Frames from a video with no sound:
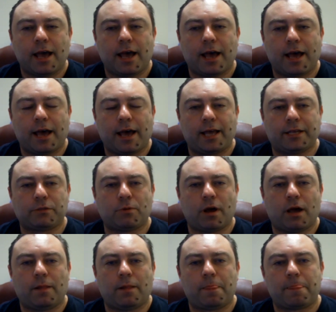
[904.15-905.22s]
As
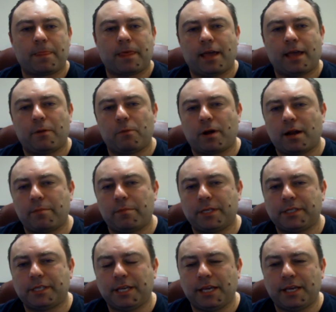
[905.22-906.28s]
well. And what I've
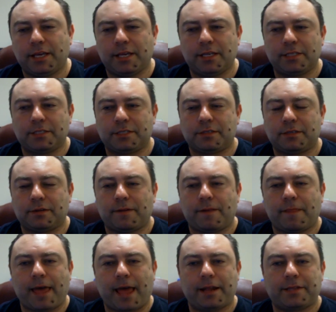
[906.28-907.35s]
been seeing is
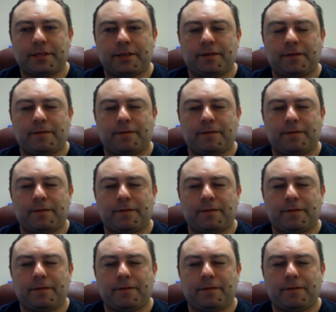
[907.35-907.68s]
that,